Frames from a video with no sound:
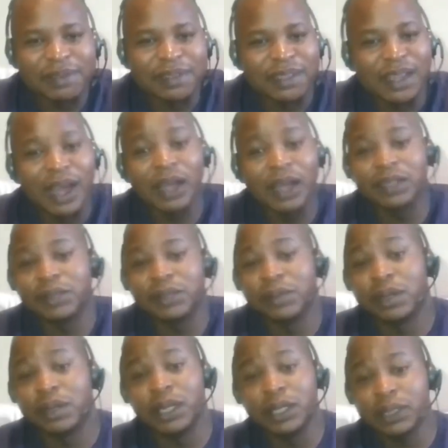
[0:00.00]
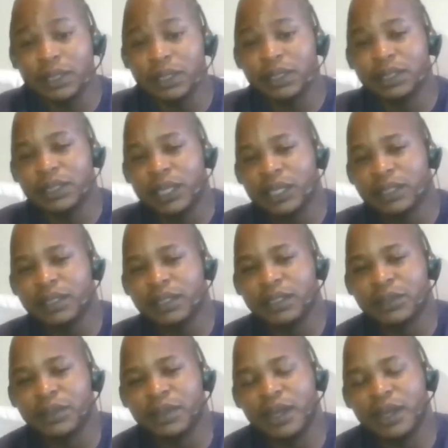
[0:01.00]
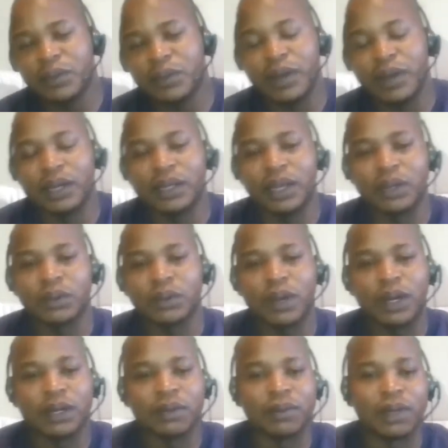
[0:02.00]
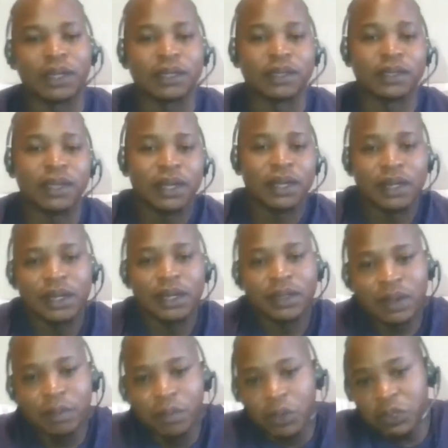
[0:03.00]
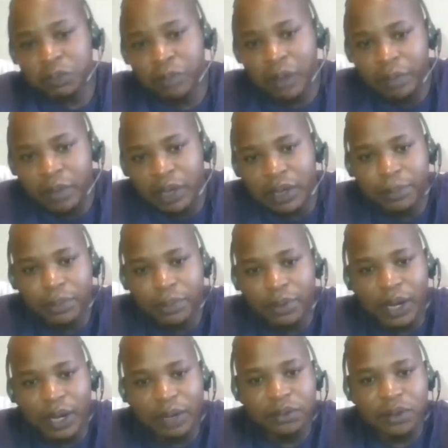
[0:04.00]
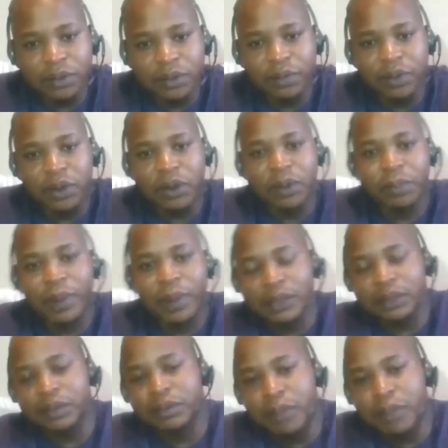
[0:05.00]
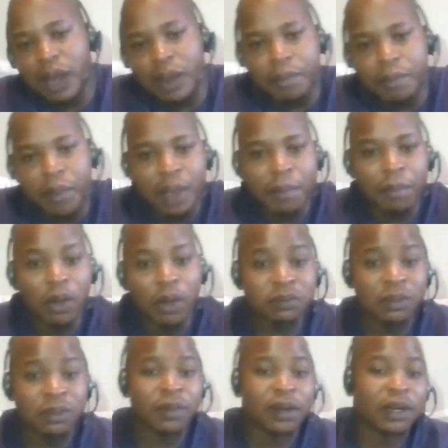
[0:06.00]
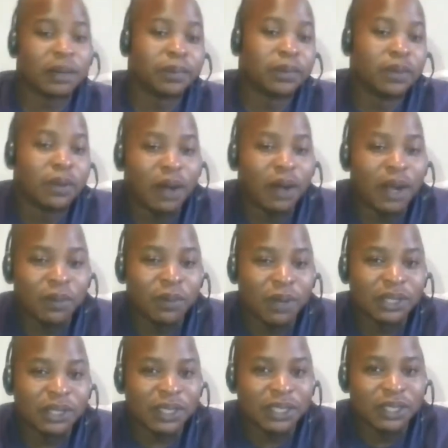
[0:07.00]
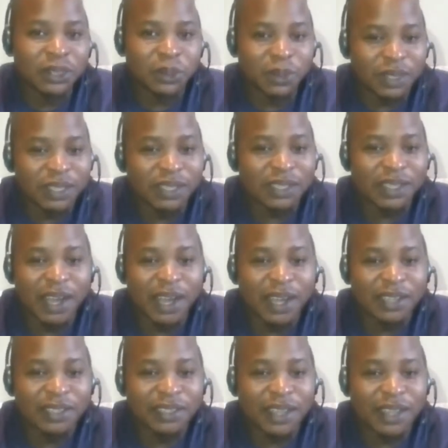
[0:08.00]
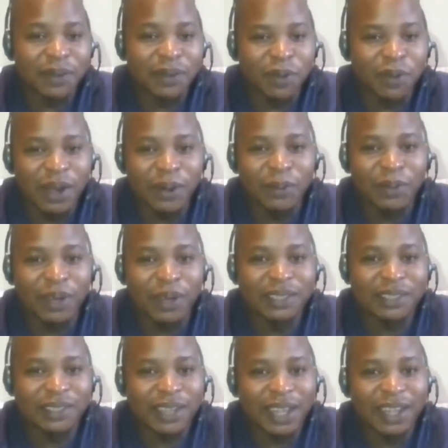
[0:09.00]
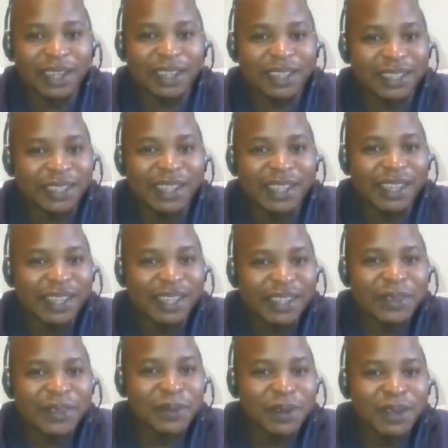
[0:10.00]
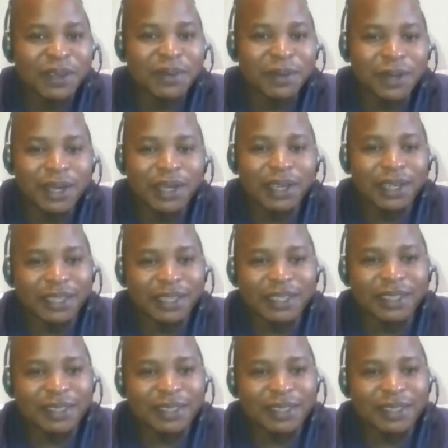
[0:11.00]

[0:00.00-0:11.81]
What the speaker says: Yeah, and you really did justice on that one. That one was the most memorable out of all. But my most memorable one was in Shooting Stars. That one was like that